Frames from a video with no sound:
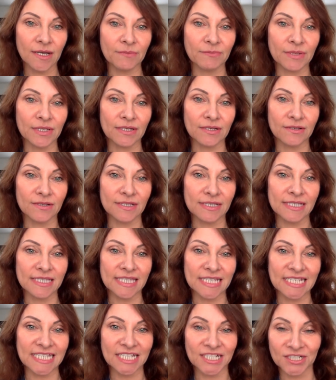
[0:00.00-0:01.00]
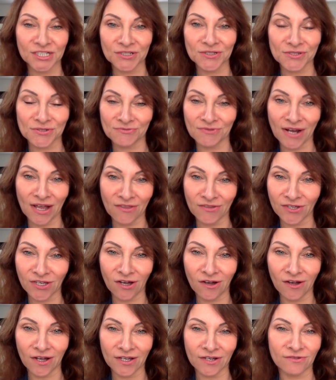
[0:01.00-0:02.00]
because the tissues around the
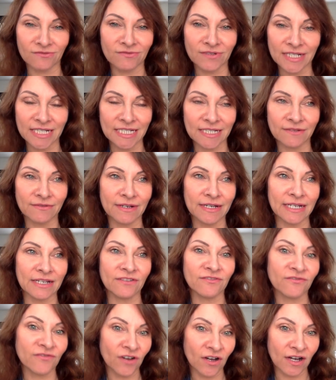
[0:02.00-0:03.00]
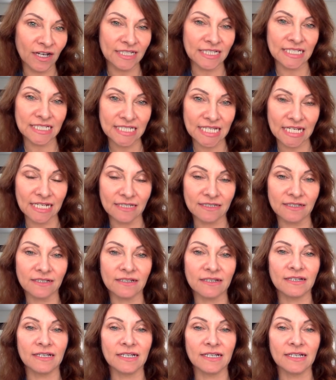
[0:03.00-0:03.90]
eye are really, really fine and delicate.